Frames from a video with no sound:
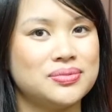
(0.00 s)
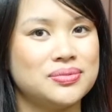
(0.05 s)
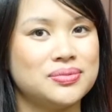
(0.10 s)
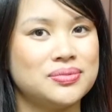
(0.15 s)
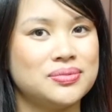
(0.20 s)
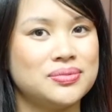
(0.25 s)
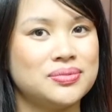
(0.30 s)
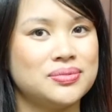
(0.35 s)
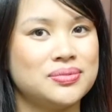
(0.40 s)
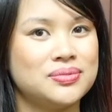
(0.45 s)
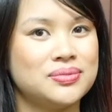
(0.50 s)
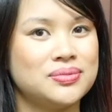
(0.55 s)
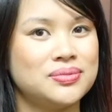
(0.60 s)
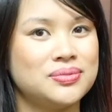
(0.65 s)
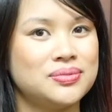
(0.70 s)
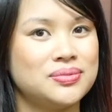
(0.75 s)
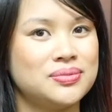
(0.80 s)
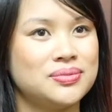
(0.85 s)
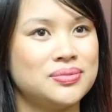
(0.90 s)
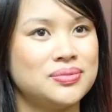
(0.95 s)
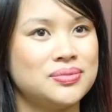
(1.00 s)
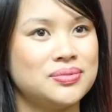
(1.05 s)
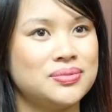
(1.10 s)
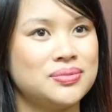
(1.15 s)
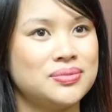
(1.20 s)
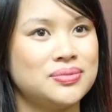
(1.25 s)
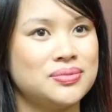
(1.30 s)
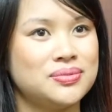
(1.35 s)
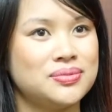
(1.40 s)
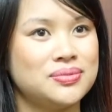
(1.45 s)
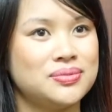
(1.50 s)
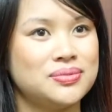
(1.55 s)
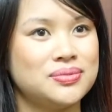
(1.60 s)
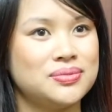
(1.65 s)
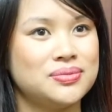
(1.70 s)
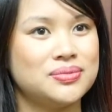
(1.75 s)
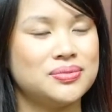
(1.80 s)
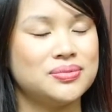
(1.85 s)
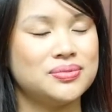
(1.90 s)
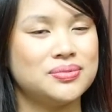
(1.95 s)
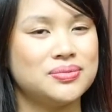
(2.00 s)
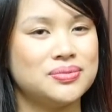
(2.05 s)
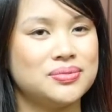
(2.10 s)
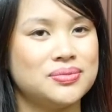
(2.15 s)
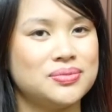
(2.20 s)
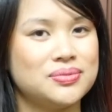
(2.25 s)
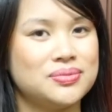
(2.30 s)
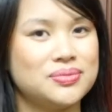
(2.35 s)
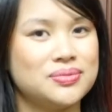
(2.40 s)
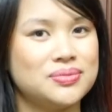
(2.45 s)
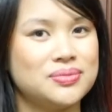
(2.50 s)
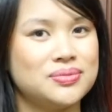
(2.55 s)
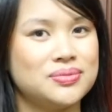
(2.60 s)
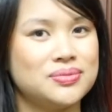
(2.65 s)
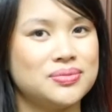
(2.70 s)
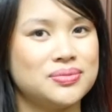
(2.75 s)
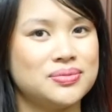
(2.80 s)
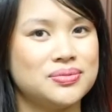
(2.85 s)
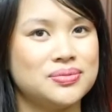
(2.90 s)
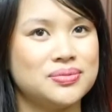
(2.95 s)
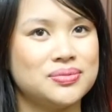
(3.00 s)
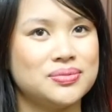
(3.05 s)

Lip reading: This person isn't speaking.